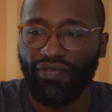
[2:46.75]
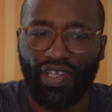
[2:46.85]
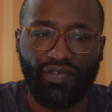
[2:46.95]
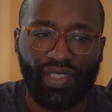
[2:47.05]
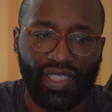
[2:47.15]

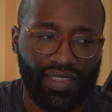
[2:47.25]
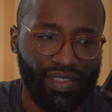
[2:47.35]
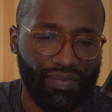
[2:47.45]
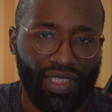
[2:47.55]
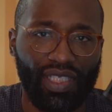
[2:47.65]
favorite
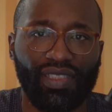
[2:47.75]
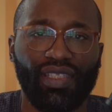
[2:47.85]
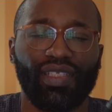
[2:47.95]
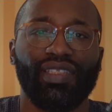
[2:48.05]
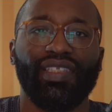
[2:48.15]
lenses because of
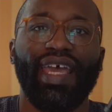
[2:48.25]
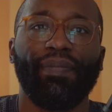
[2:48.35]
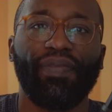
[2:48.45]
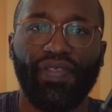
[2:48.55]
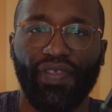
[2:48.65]
the
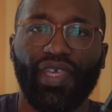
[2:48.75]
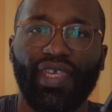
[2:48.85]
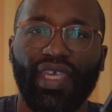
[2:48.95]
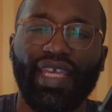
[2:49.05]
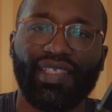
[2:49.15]
depth
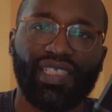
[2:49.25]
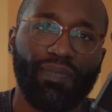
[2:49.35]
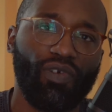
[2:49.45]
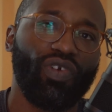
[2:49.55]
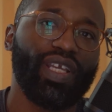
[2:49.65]
and
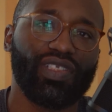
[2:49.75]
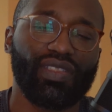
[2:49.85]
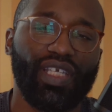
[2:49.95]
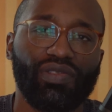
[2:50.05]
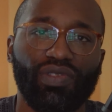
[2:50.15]

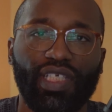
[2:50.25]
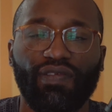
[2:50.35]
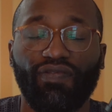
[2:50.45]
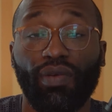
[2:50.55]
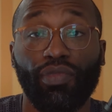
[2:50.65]
separation that you
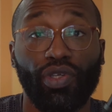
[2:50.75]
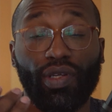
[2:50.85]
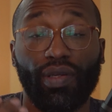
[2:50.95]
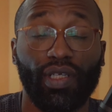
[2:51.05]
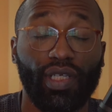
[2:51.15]
get from your